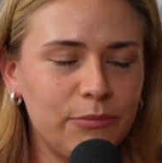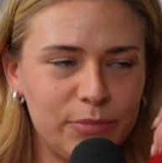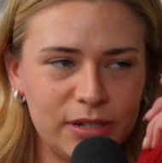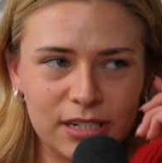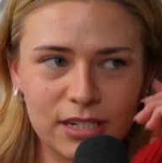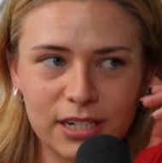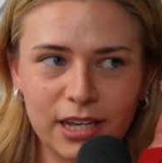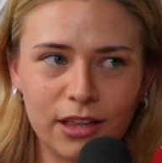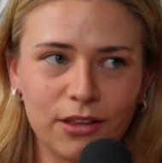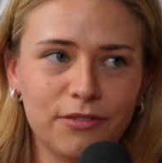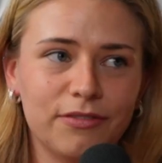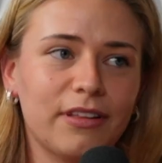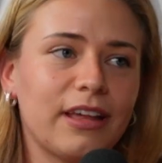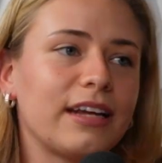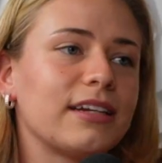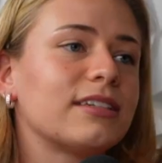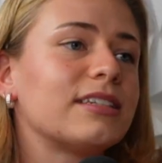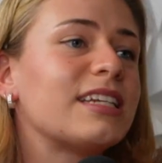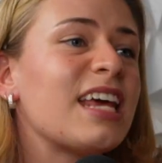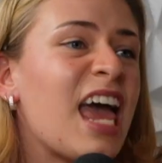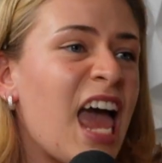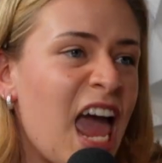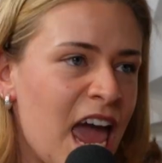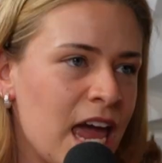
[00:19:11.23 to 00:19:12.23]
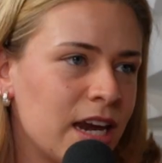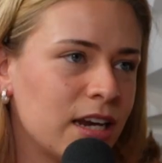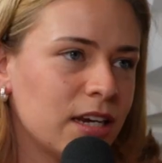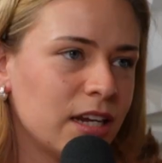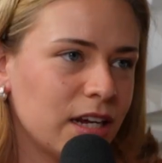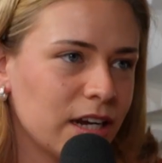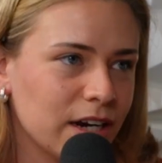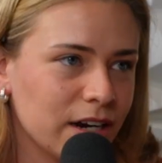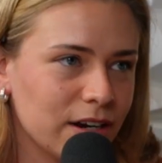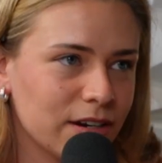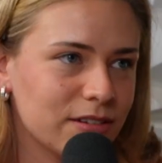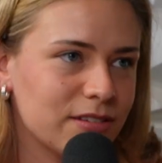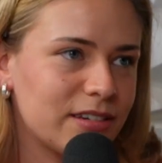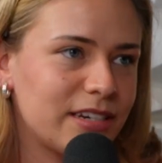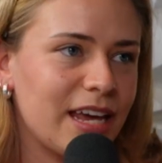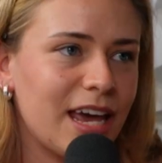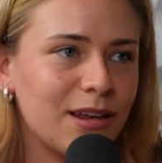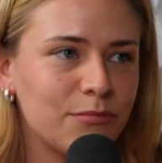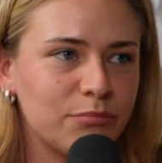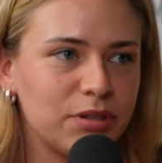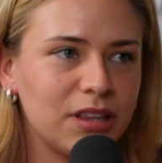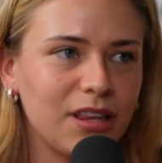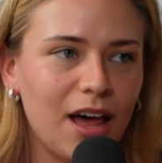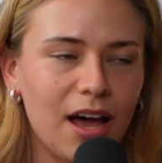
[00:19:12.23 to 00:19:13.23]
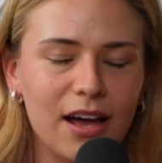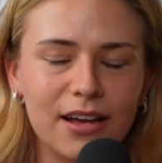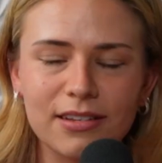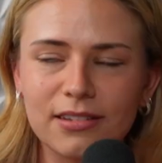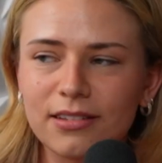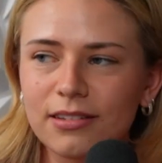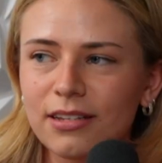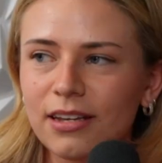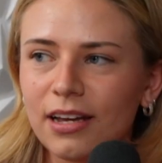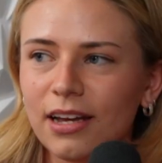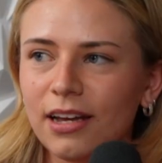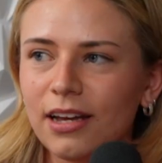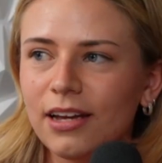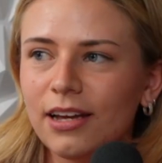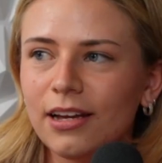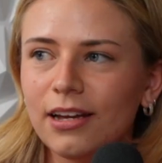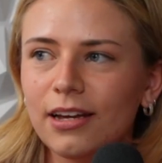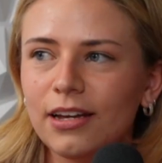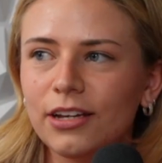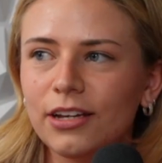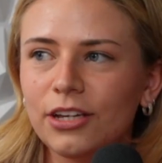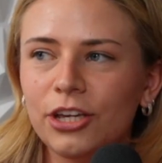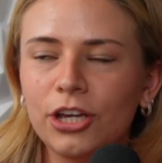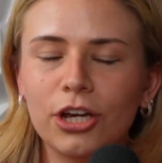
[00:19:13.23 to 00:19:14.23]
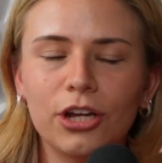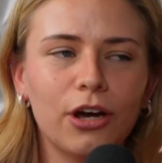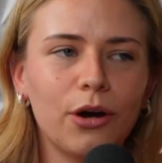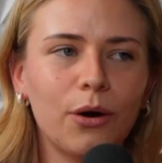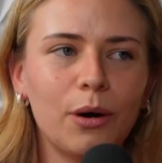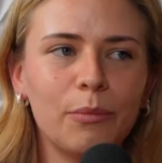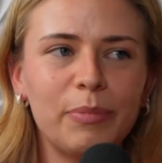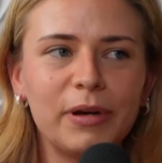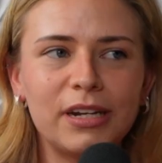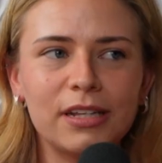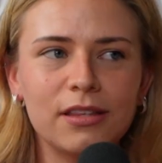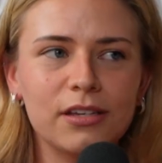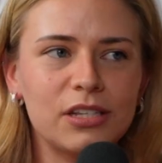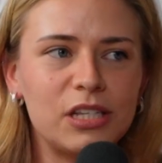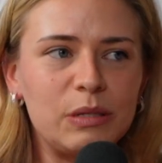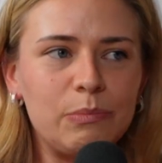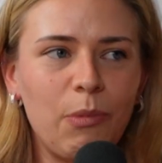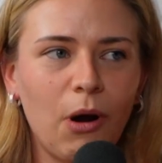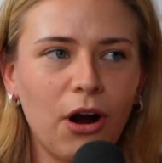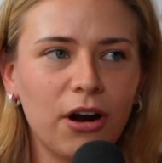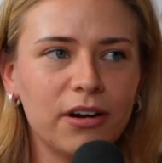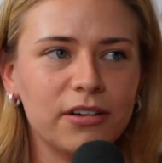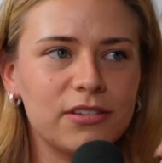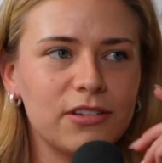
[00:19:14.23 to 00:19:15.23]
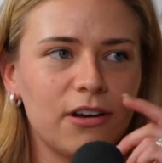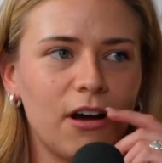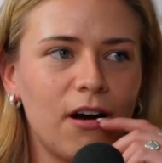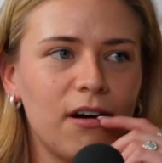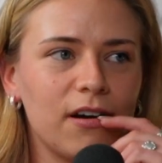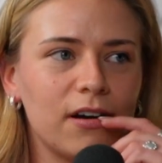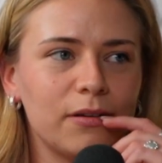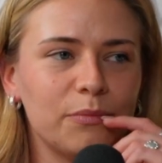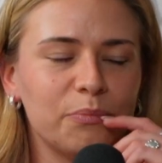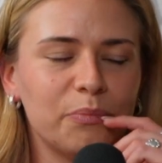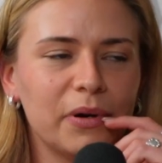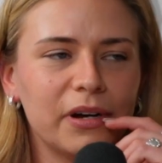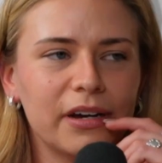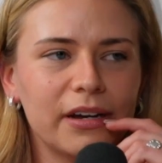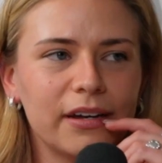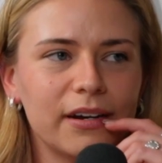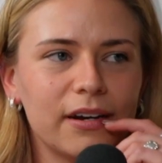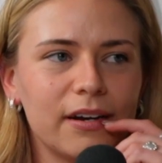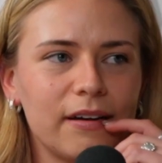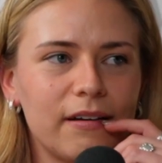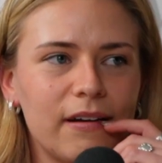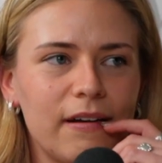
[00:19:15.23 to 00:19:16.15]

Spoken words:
been together for like 10 years, 10 plus. You know, a bit of the spark's gone, but